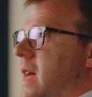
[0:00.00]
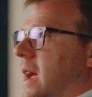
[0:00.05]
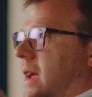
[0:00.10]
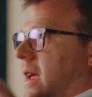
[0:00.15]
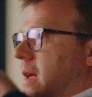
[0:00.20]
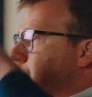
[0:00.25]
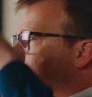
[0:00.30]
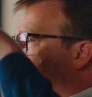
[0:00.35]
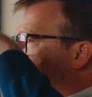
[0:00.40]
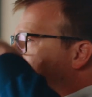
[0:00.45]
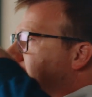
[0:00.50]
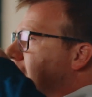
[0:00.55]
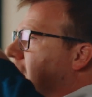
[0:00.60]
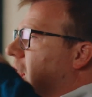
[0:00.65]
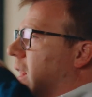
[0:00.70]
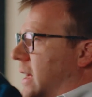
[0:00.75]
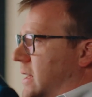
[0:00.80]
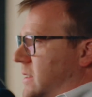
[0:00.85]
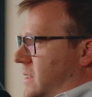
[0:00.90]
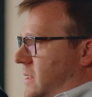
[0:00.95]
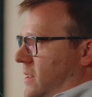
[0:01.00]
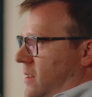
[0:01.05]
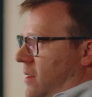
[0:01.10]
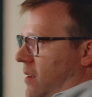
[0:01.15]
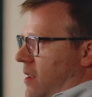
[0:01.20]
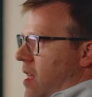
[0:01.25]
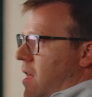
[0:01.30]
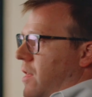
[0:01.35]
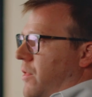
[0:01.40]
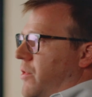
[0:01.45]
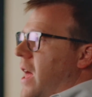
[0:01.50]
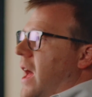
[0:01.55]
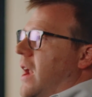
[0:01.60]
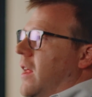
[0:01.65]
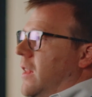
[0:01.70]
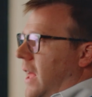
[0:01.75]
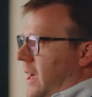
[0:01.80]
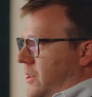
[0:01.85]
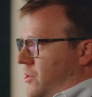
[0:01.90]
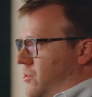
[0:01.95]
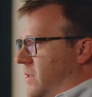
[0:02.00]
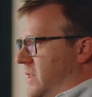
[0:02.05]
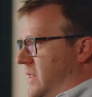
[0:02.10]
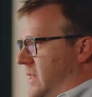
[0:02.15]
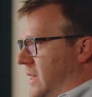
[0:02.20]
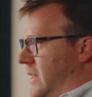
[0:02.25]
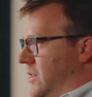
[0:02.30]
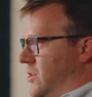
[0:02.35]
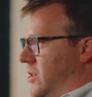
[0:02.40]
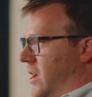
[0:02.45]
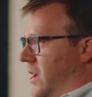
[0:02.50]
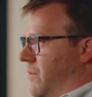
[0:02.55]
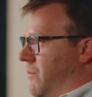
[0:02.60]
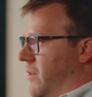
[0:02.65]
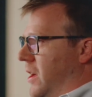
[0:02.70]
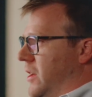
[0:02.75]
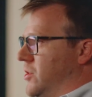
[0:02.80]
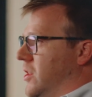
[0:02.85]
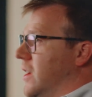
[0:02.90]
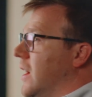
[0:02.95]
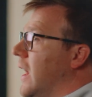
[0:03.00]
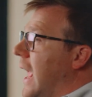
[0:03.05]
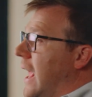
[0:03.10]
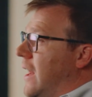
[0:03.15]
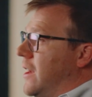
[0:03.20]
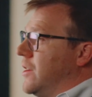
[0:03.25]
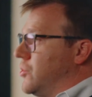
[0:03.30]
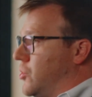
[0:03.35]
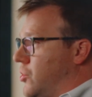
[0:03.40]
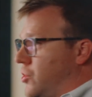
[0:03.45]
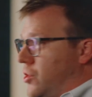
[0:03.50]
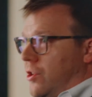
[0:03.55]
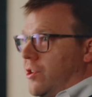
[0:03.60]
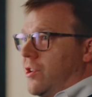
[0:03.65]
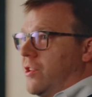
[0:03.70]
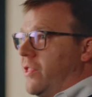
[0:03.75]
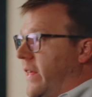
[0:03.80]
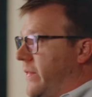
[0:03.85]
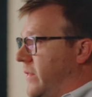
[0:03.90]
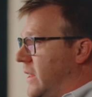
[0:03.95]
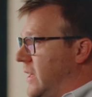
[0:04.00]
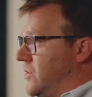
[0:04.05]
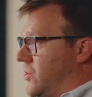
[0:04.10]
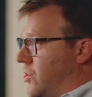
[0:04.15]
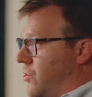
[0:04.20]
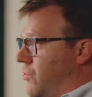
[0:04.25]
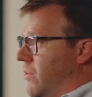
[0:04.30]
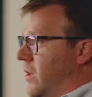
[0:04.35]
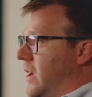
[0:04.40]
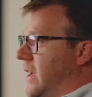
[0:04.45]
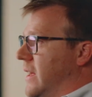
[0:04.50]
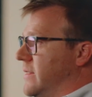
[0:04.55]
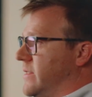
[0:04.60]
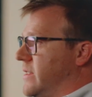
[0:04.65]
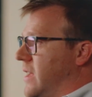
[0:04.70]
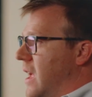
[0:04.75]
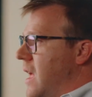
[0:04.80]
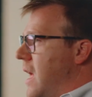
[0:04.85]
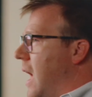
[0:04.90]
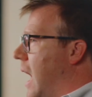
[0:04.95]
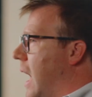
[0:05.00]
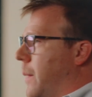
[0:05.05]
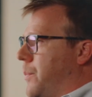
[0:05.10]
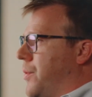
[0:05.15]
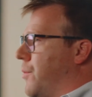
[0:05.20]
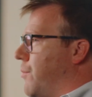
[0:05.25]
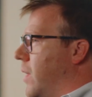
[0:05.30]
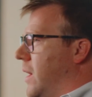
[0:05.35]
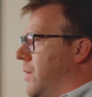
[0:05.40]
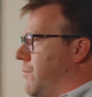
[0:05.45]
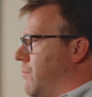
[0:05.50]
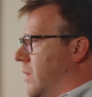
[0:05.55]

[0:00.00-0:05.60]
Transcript: that can balance that electricity generation and ensure that these grids operate